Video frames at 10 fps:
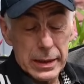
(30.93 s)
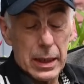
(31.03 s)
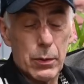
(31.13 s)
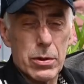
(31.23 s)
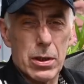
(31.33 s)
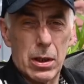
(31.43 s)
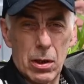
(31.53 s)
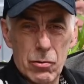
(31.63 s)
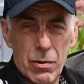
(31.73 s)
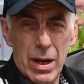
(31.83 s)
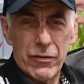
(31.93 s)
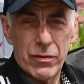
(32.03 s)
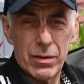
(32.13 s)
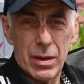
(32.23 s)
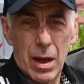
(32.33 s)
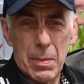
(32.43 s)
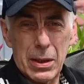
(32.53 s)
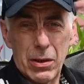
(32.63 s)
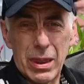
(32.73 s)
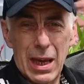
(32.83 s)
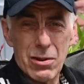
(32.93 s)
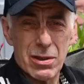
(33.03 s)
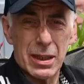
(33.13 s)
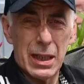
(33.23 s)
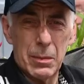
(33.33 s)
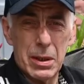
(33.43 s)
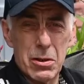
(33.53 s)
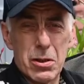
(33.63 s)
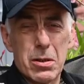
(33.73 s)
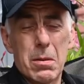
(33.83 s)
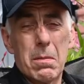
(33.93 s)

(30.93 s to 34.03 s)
It was a long drive, about 1,000 kilometers,